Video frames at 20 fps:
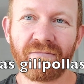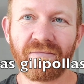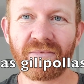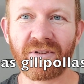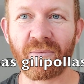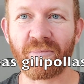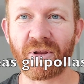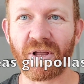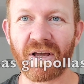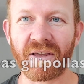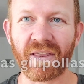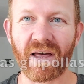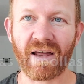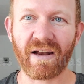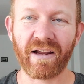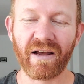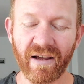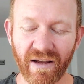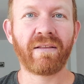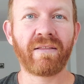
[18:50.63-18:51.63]
Something like that.
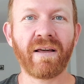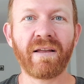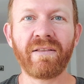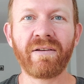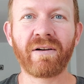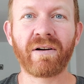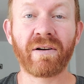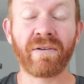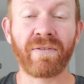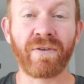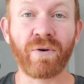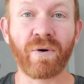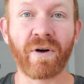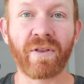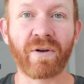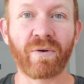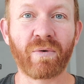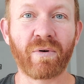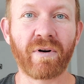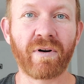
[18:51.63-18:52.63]
Then there are a few
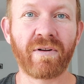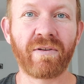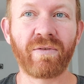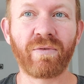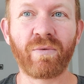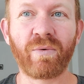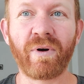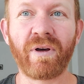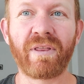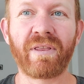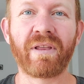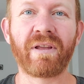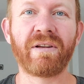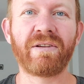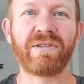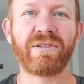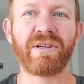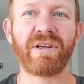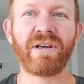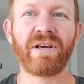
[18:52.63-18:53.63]
other words with
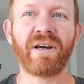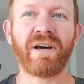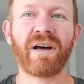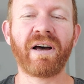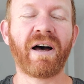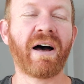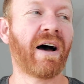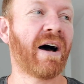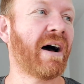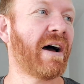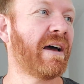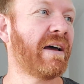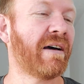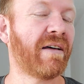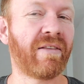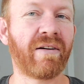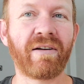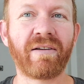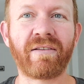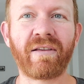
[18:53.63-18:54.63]
G-I.
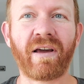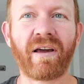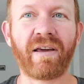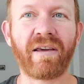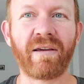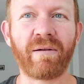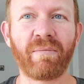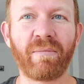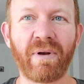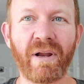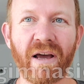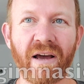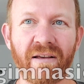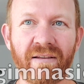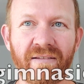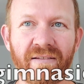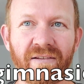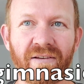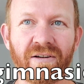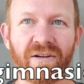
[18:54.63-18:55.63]
There's
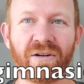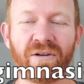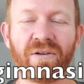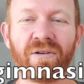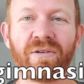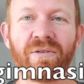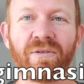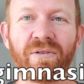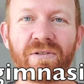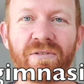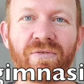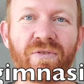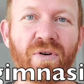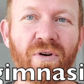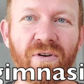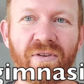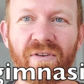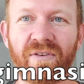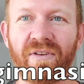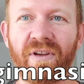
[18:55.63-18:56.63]
gimnasio, which of
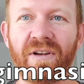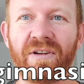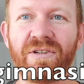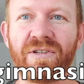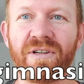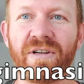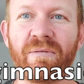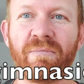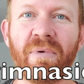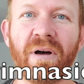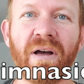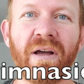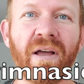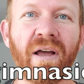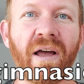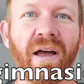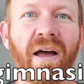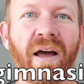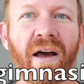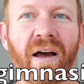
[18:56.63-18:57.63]
course is a gym.
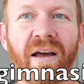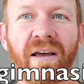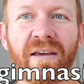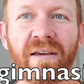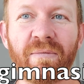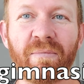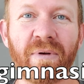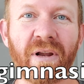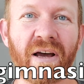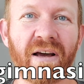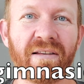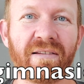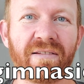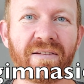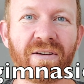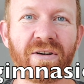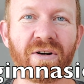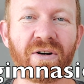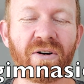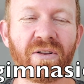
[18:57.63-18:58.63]

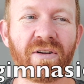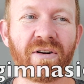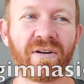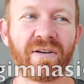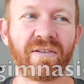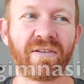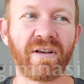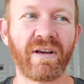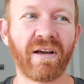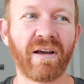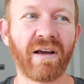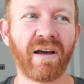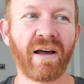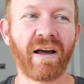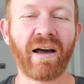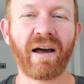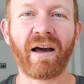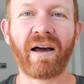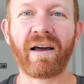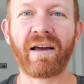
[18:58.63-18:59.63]
Gimnasio. There is
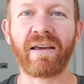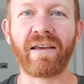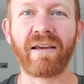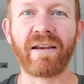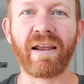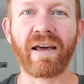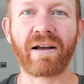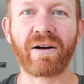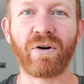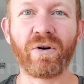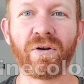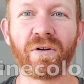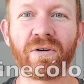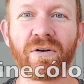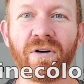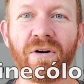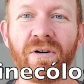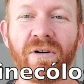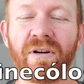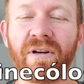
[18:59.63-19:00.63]

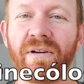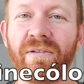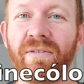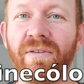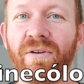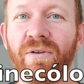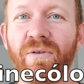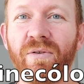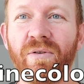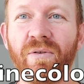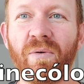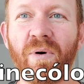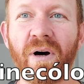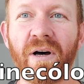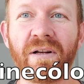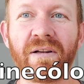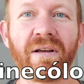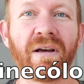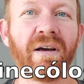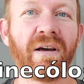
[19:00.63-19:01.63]
ginecólogo, if you
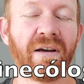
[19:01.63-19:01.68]
want.